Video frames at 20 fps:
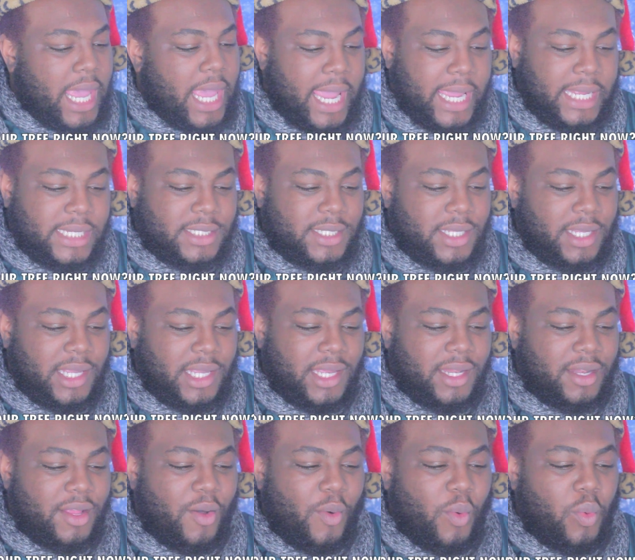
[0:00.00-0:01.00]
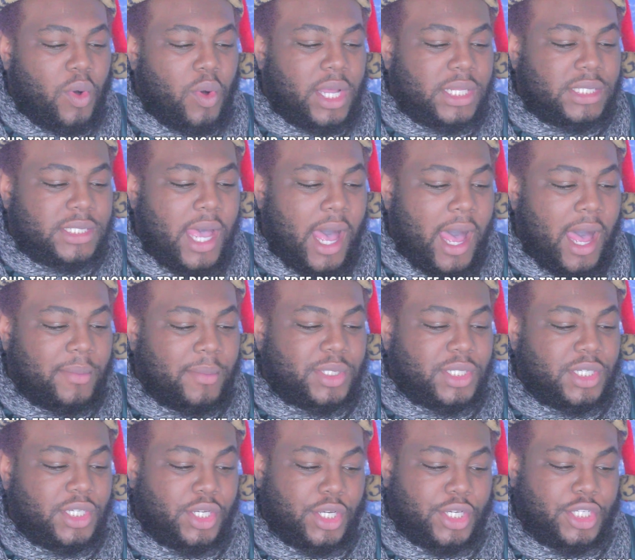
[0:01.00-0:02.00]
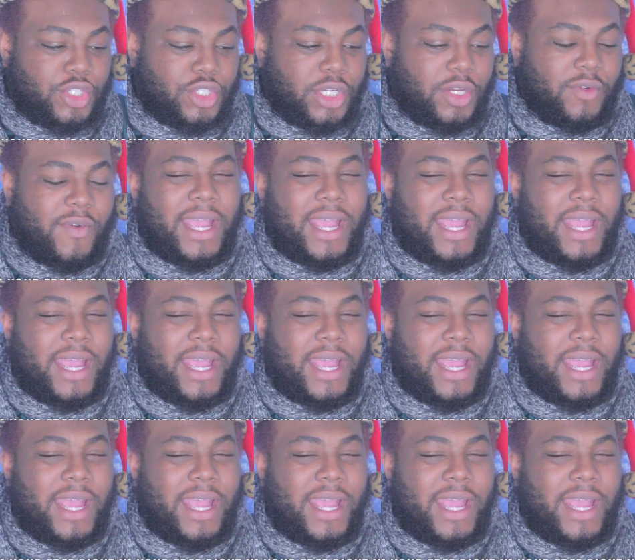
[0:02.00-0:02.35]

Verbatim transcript: 18, what tops your tree?